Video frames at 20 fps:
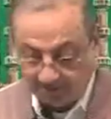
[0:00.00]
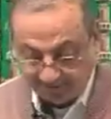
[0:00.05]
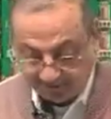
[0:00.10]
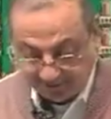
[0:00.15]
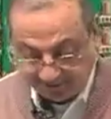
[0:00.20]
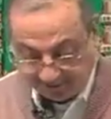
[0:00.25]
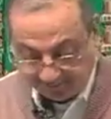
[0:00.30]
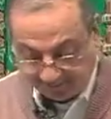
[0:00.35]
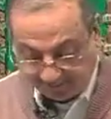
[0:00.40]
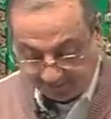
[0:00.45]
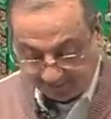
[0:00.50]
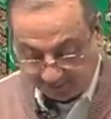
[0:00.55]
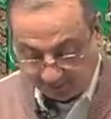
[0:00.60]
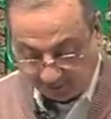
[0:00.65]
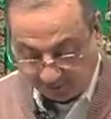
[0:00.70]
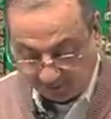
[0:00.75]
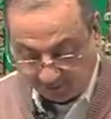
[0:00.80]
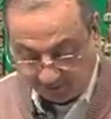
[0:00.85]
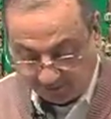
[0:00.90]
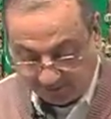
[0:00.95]
li
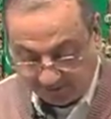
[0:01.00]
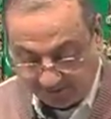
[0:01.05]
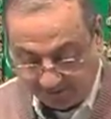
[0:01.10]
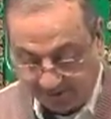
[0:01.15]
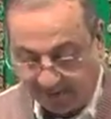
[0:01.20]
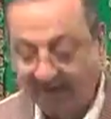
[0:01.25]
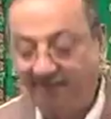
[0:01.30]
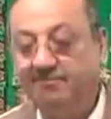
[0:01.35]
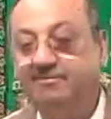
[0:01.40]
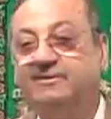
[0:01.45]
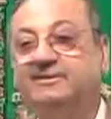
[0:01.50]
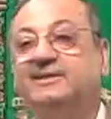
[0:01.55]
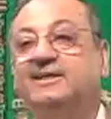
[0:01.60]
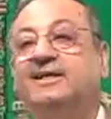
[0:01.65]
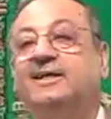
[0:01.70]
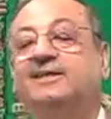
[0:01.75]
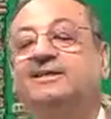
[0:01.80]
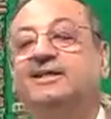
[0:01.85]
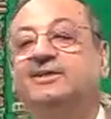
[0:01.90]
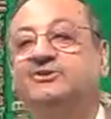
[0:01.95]
bidukhuli ya
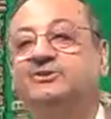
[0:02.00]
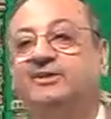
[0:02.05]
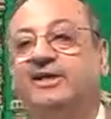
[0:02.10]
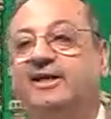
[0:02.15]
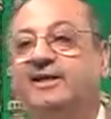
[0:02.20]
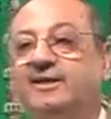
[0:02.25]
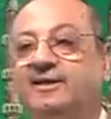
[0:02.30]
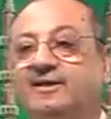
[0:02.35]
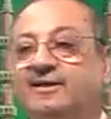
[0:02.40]
fadilata shaykh.